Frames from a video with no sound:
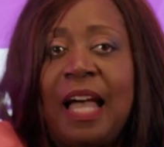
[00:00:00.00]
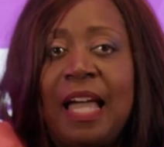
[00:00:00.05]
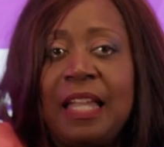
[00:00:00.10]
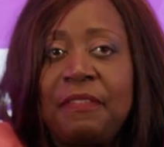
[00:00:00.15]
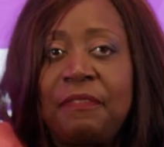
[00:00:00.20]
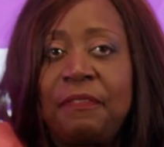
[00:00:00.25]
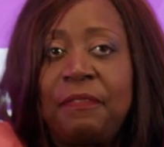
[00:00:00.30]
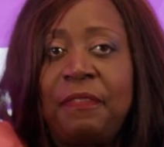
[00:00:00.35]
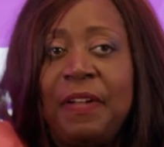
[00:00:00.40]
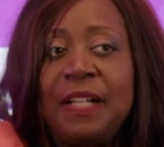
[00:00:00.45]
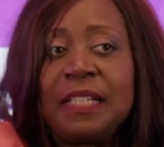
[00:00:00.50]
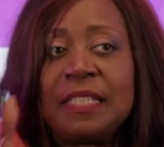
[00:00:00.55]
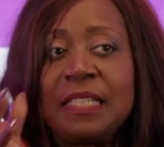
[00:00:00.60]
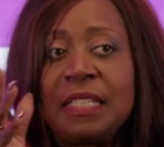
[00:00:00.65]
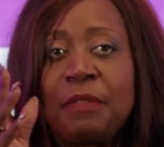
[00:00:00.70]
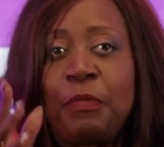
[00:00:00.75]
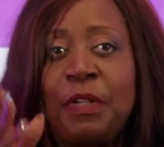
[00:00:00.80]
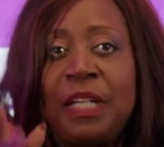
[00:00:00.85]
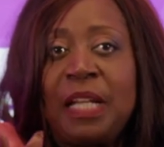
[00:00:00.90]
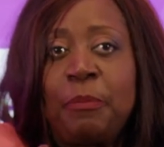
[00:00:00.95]
It felt
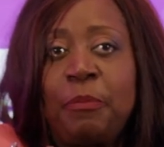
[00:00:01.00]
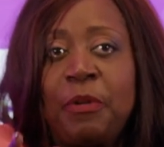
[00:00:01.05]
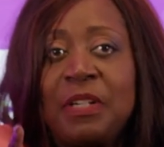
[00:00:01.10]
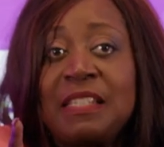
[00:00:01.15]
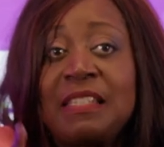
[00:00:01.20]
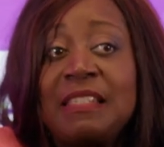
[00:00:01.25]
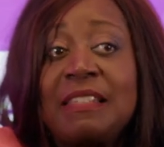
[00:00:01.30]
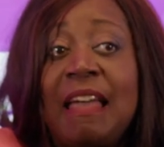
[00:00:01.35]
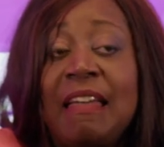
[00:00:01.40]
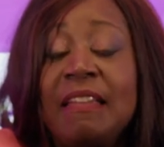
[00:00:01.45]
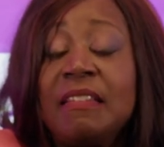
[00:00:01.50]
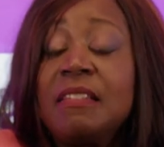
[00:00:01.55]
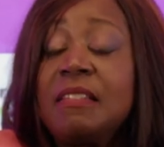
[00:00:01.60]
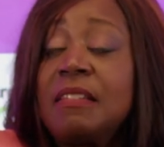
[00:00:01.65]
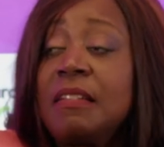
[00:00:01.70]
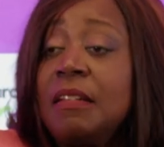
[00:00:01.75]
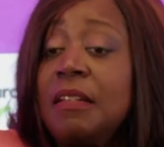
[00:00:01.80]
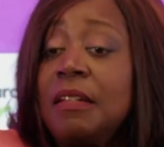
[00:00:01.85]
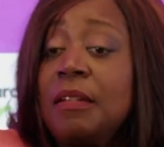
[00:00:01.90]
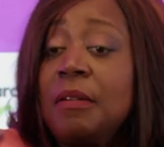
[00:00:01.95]
as if when I pressed
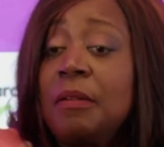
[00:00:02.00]
send,